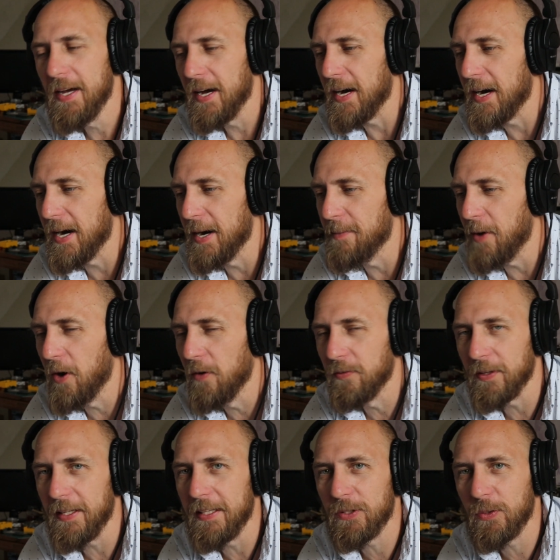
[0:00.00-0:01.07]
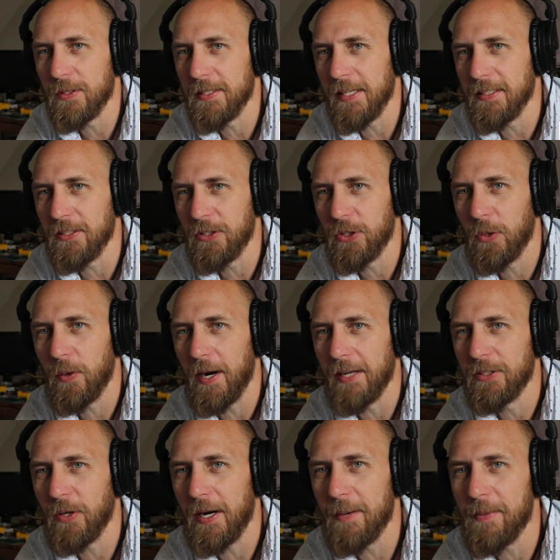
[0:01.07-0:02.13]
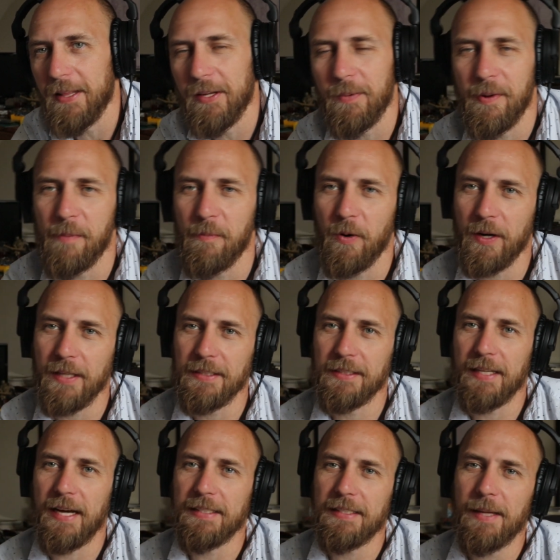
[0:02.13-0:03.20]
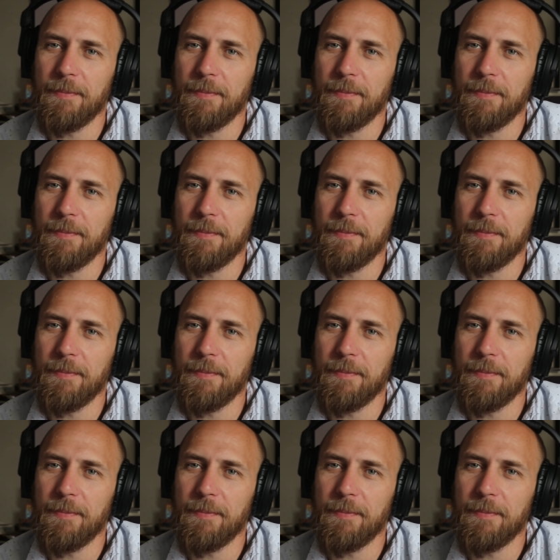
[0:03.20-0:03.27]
Hopefully this was nice and short. I tried to be a little bit more concise.